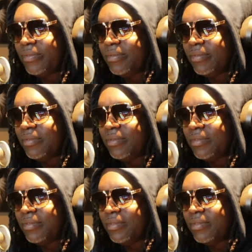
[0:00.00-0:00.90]

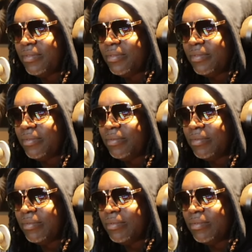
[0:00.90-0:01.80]

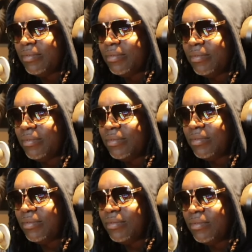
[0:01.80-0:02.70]

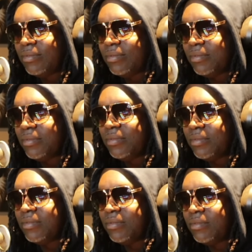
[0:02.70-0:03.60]

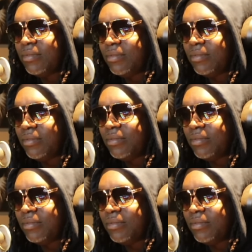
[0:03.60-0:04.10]
The person shown says nothing.